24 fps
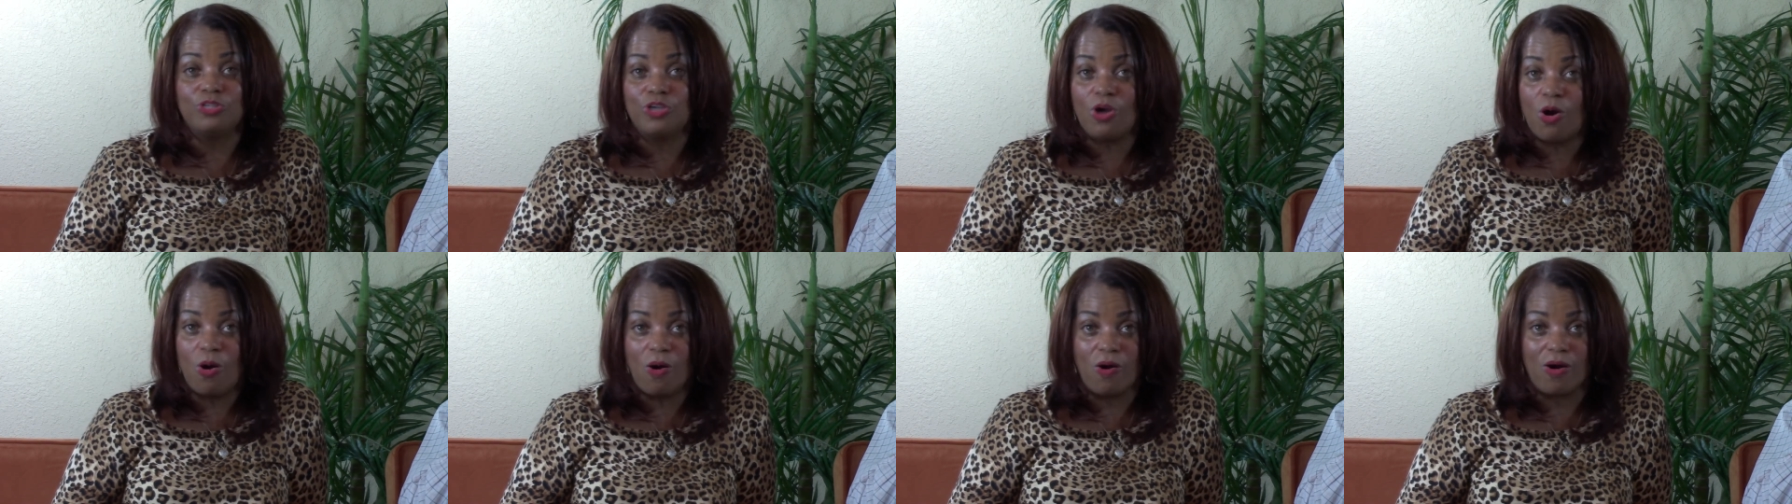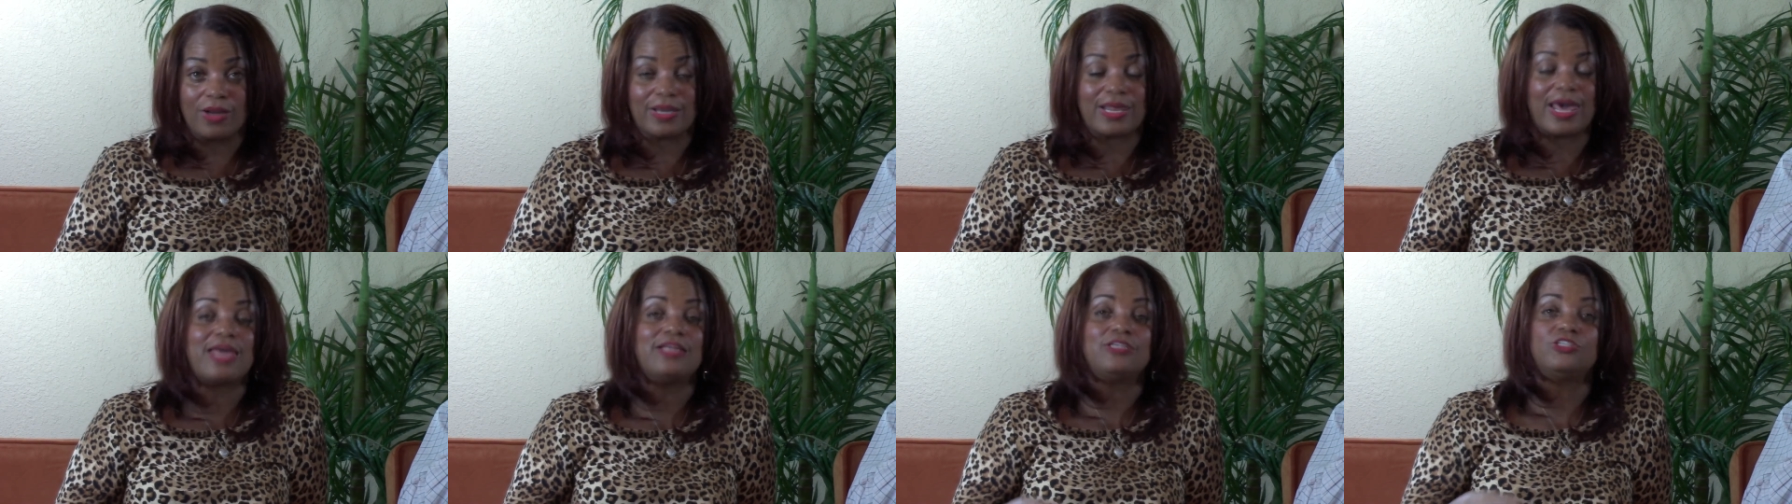
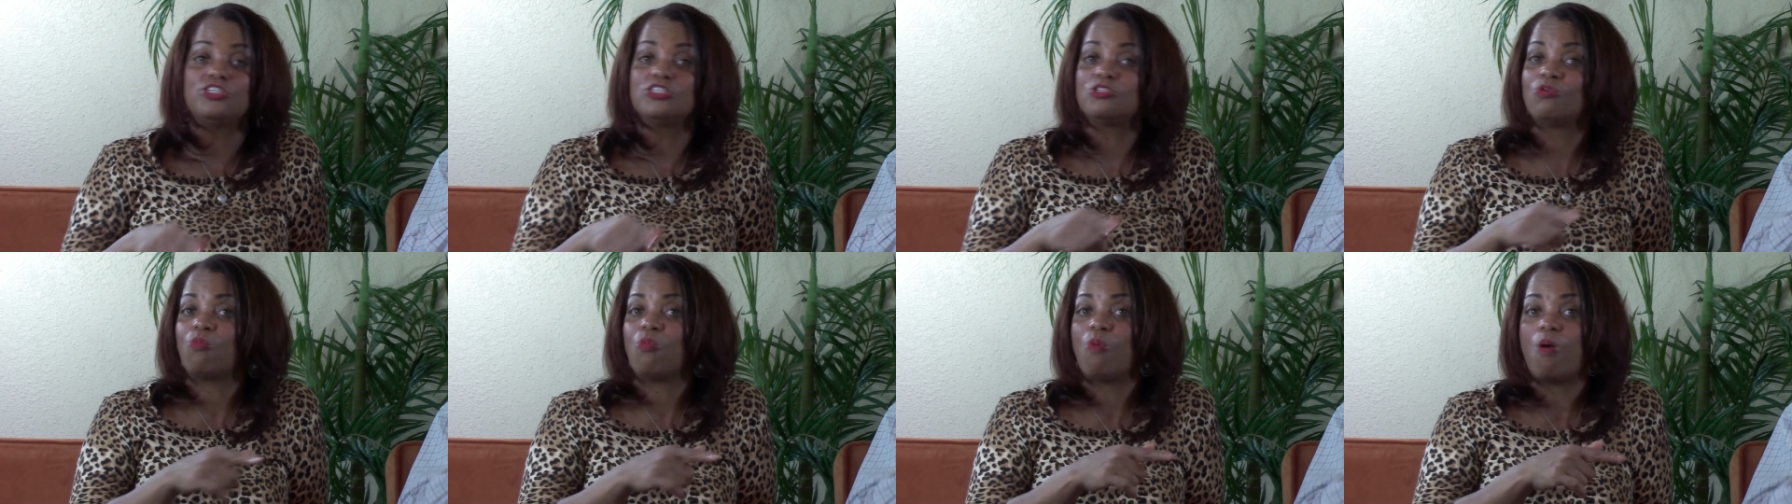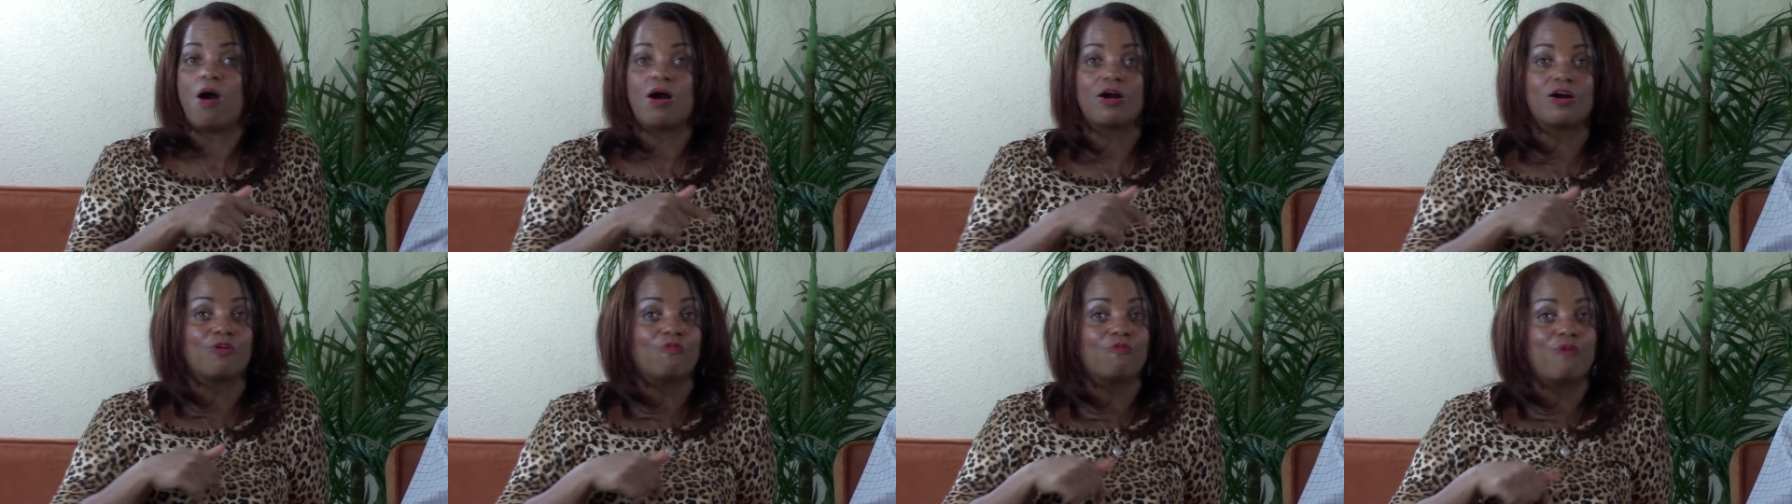yard and just
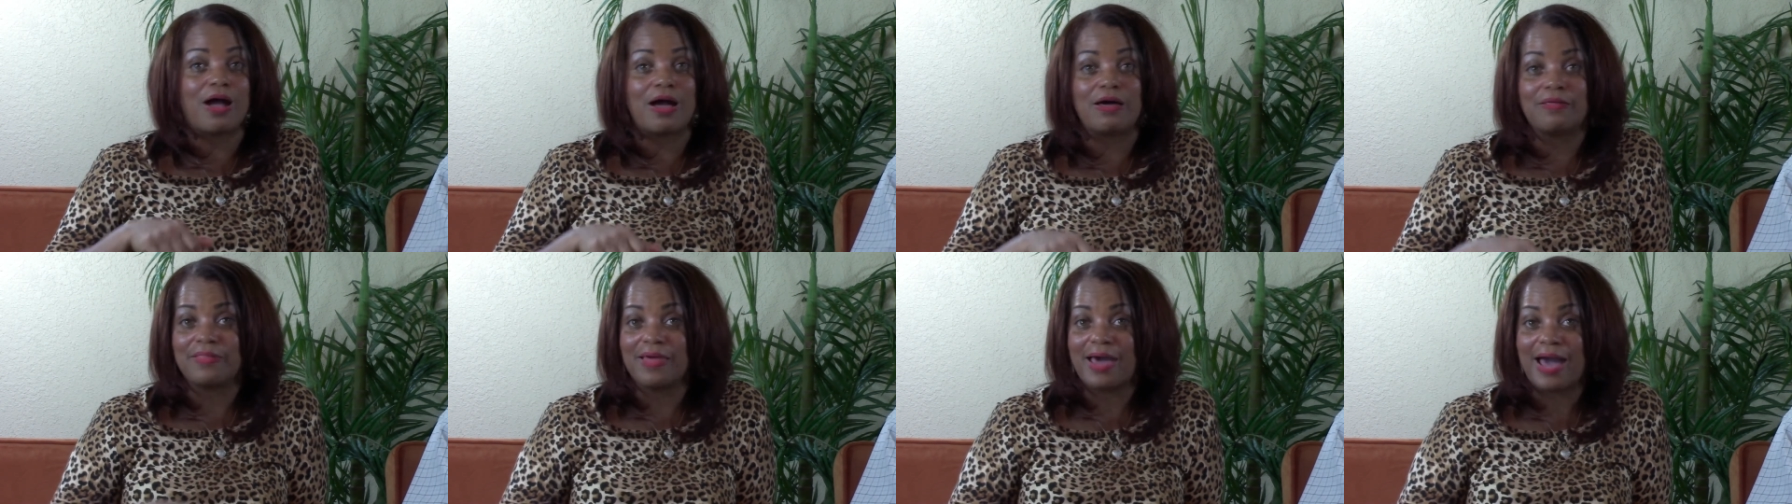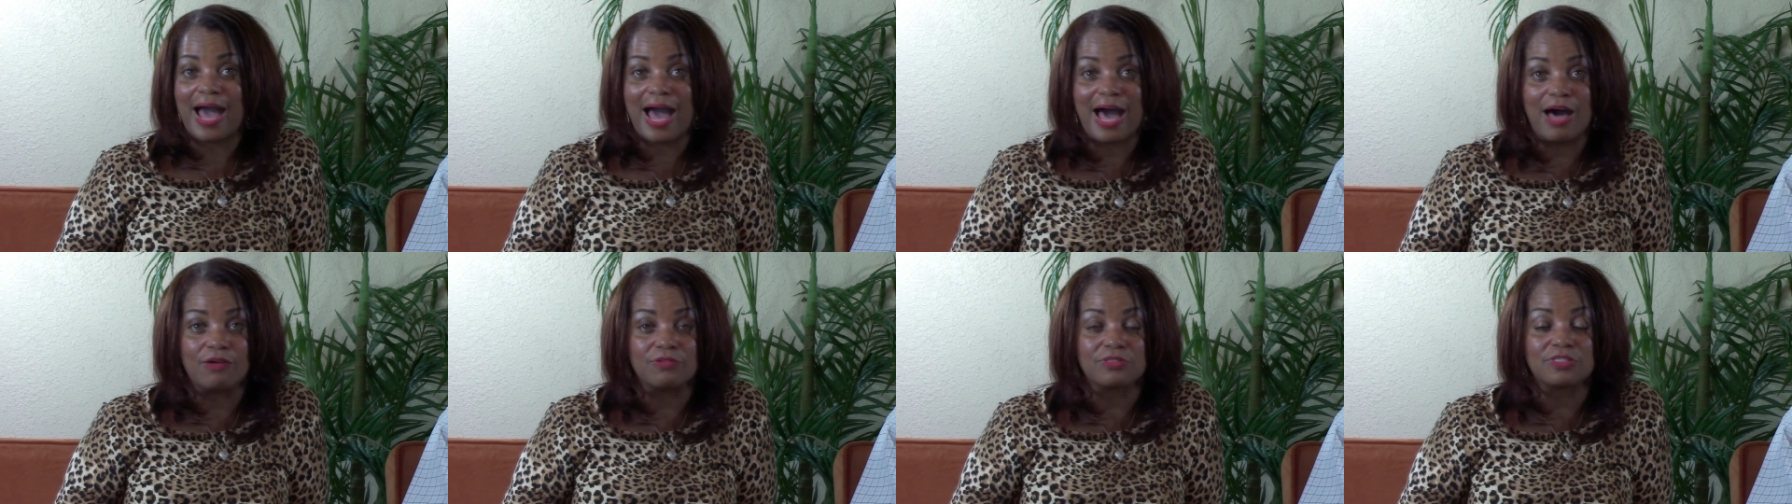walk around the
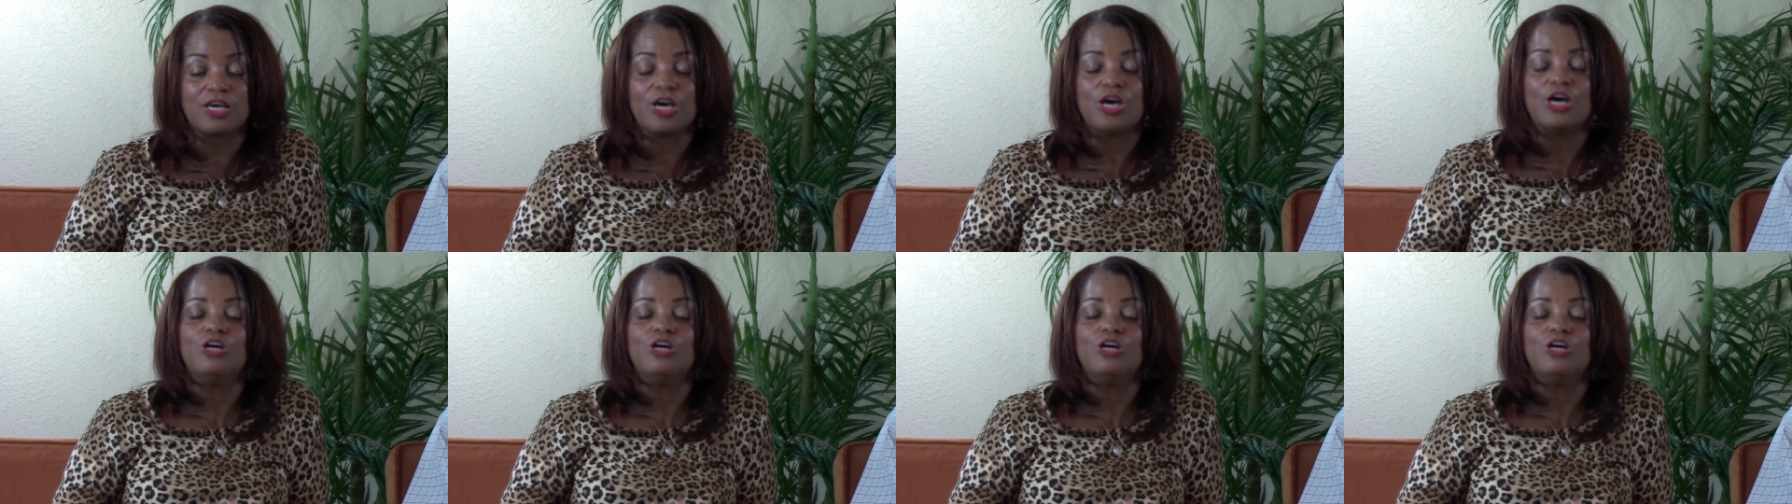house.